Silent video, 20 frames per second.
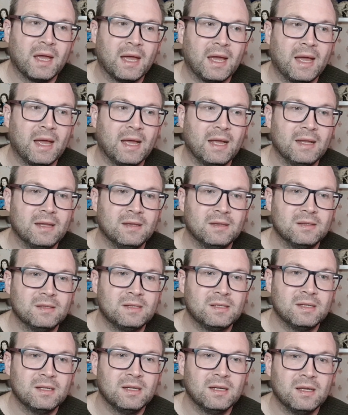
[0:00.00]
and
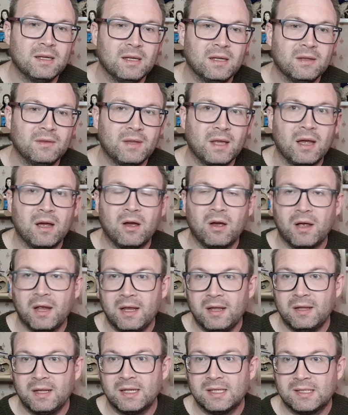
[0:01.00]
they are
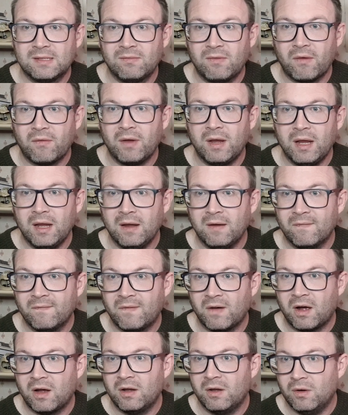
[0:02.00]
in this very
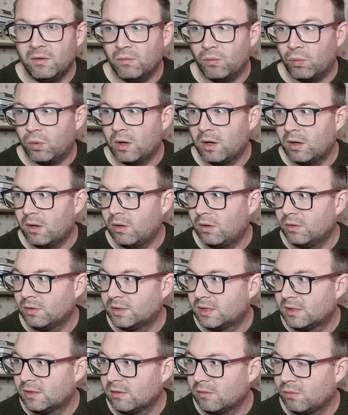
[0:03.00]
violent
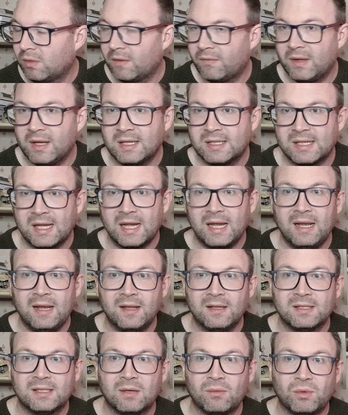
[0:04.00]
world with these
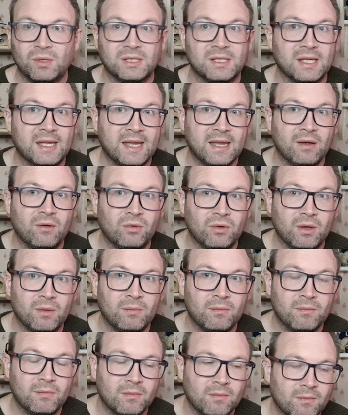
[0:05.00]
aliens that want to kill
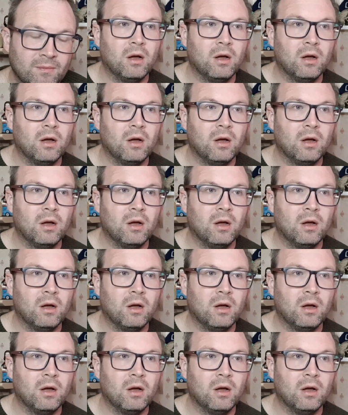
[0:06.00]
them.